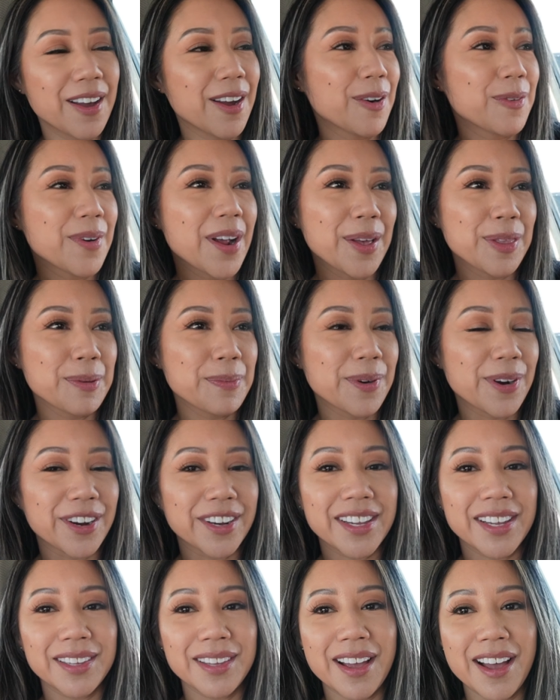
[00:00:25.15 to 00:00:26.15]
around the
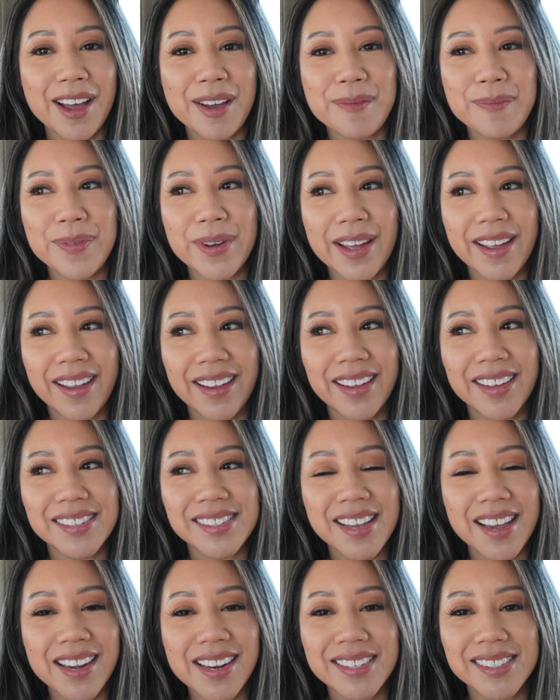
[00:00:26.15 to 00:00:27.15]
parking lot, but
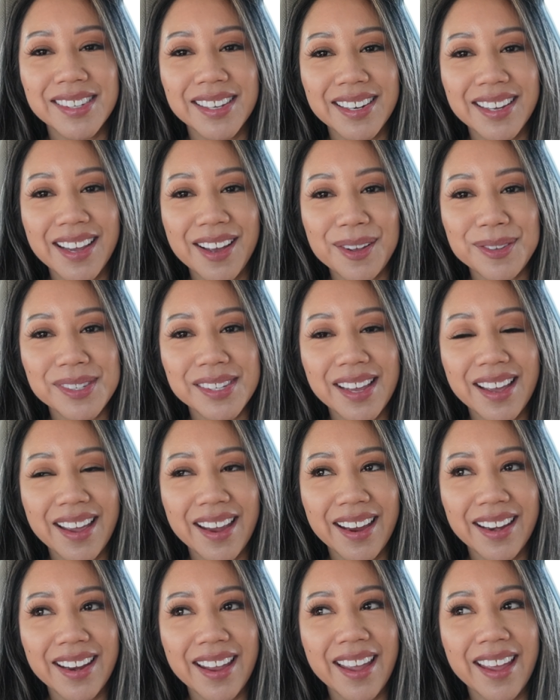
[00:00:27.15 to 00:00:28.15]
it's kind of sunny
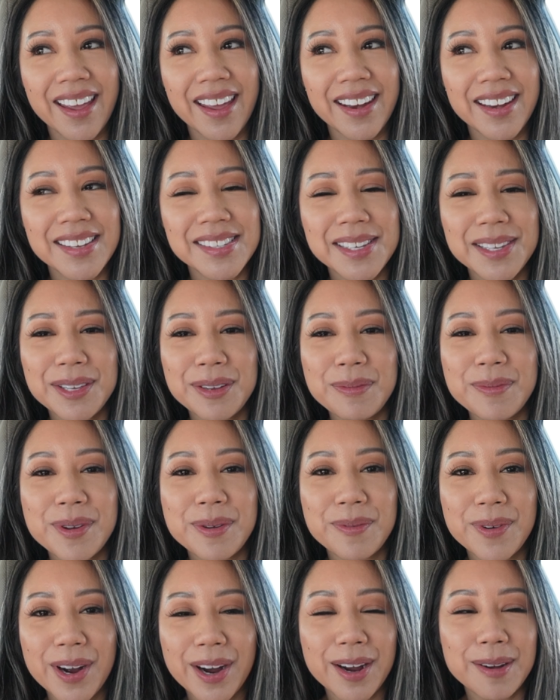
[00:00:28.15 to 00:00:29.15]
outside and it's a little
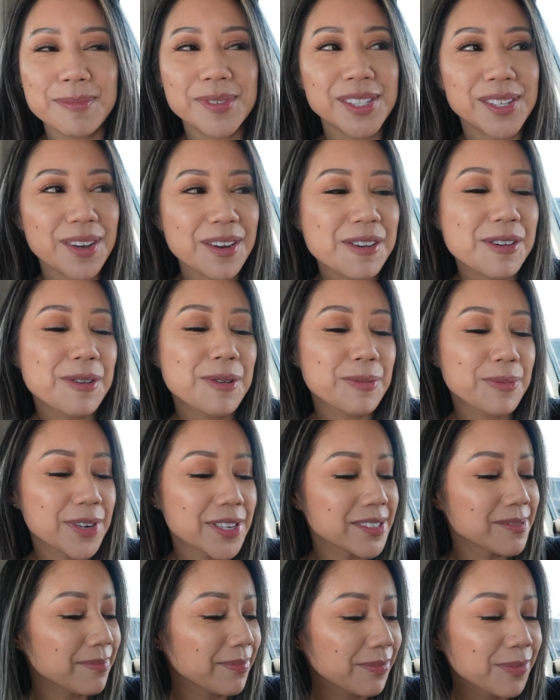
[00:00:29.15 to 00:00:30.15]
bit warm, so
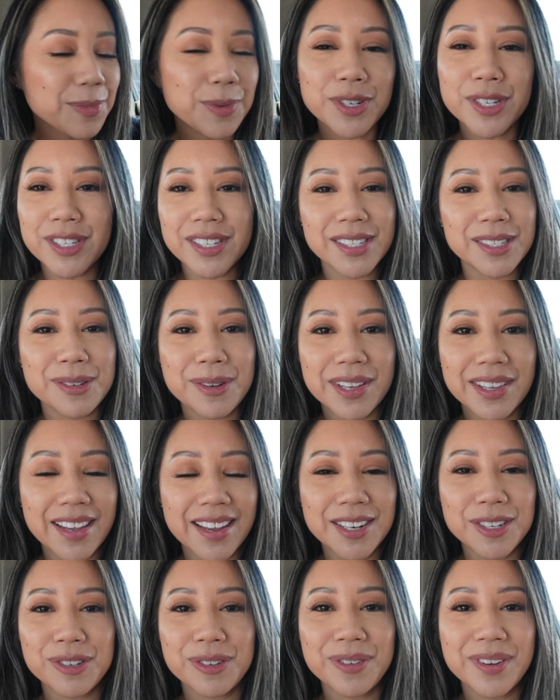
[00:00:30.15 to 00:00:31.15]
we're we're just doing
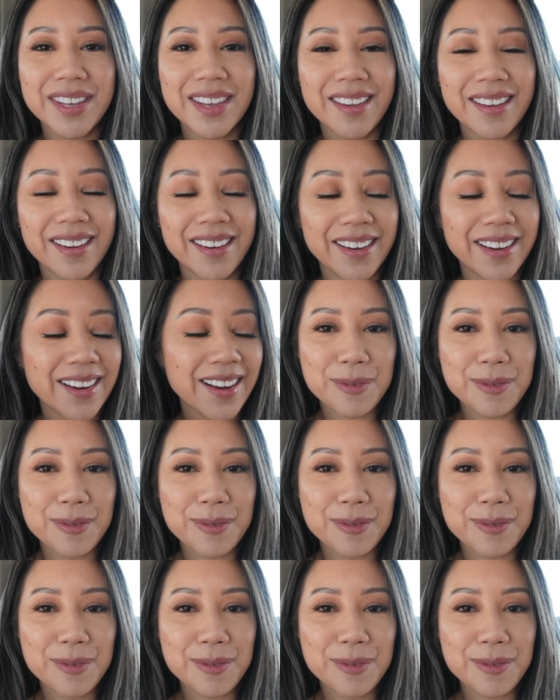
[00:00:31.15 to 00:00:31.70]
the intro here.